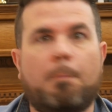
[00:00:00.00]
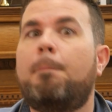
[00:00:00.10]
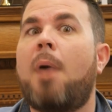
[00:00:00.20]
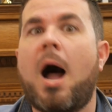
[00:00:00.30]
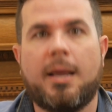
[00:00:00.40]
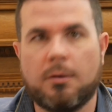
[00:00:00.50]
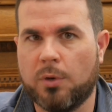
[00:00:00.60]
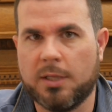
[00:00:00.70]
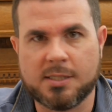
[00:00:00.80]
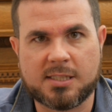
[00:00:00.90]
buying
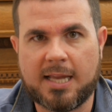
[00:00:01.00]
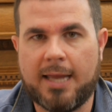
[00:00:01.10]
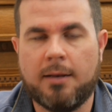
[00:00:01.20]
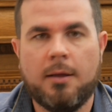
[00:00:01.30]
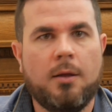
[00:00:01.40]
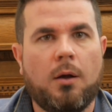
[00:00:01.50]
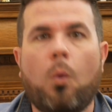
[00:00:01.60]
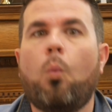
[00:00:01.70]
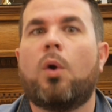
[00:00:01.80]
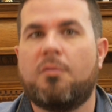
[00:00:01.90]
real estate,
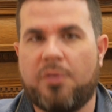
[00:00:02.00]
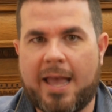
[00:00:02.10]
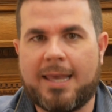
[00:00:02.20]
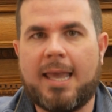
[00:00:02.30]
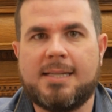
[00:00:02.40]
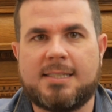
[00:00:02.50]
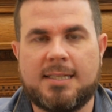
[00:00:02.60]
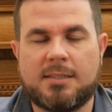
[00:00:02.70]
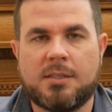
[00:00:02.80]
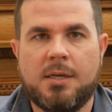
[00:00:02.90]
whatever that case
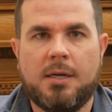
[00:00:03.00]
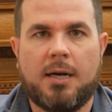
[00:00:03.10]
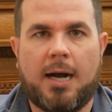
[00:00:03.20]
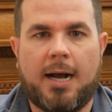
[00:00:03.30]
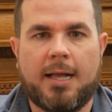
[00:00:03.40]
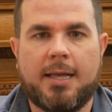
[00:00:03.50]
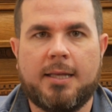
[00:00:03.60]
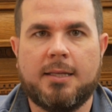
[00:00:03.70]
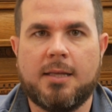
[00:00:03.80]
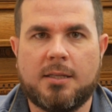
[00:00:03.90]
is.
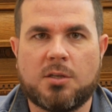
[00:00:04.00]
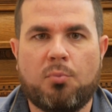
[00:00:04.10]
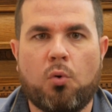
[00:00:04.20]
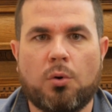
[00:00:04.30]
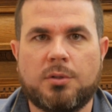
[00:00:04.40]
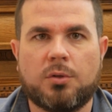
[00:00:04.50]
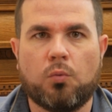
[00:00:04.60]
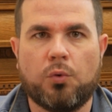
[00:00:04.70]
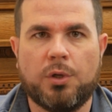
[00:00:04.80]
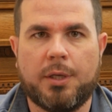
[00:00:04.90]
It's important to
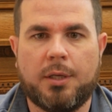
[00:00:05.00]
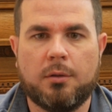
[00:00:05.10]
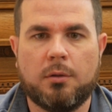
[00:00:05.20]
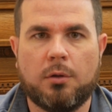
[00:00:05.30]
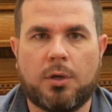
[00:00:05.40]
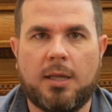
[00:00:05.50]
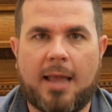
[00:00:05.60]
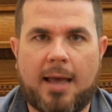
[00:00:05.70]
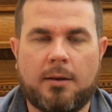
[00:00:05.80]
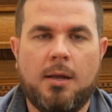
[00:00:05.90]
really look in
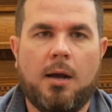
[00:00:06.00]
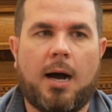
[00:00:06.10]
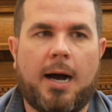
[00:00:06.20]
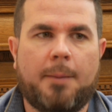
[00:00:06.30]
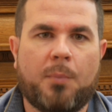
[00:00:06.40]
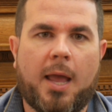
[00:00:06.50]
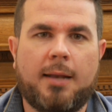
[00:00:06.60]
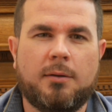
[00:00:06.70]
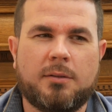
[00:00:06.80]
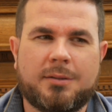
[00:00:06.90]
that.
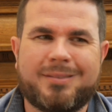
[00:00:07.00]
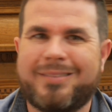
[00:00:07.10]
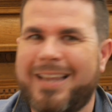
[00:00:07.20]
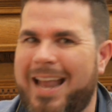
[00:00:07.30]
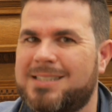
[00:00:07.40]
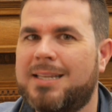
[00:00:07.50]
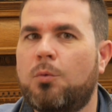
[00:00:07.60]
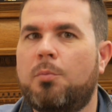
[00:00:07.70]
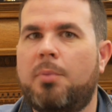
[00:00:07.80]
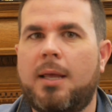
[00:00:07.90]
And the next thing
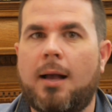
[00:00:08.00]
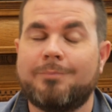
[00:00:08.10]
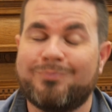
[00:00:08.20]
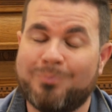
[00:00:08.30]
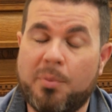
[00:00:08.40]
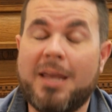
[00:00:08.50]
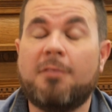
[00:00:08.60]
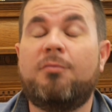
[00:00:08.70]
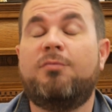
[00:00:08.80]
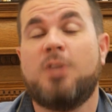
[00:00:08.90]
would be
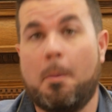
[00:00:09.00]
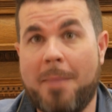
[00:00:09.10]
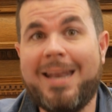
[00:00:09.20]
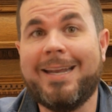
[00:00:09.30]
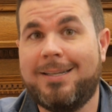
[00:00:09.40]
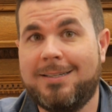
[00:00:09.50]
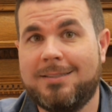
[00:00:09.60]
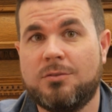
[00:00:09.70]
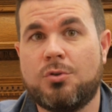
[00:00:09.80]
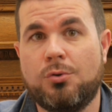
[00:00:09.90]
being committed
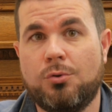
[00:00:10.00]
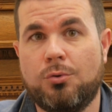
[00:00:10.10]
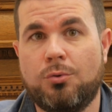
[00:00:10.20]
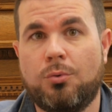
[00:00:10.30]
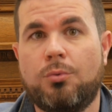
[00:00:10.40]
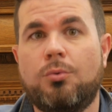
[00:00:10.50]
to